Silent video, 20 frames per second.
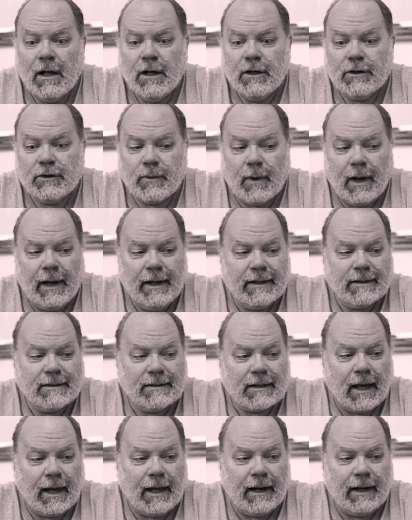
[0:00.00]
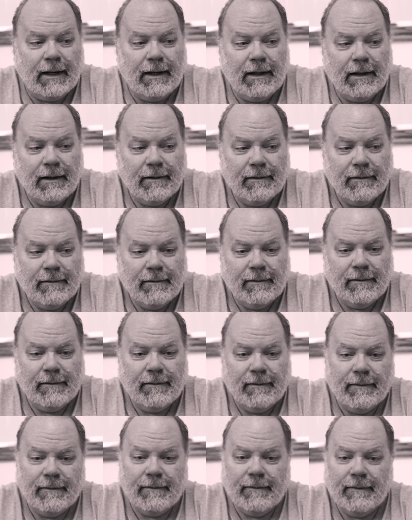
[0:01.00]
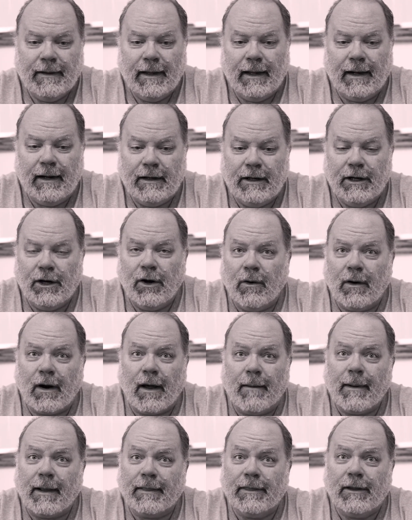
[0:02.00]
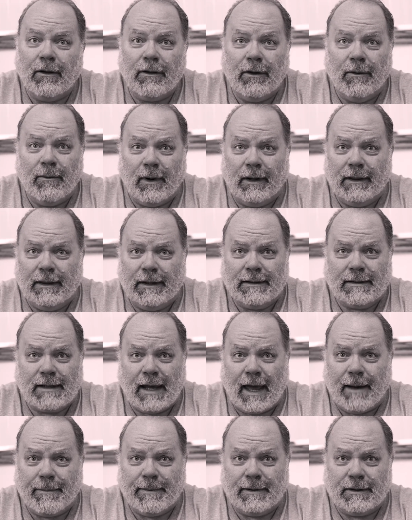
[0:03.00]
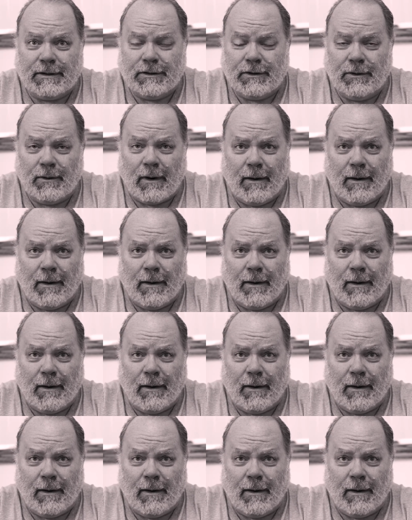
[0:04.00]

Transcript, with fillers: so I decided, and you know, and I'm not the only one this happens to.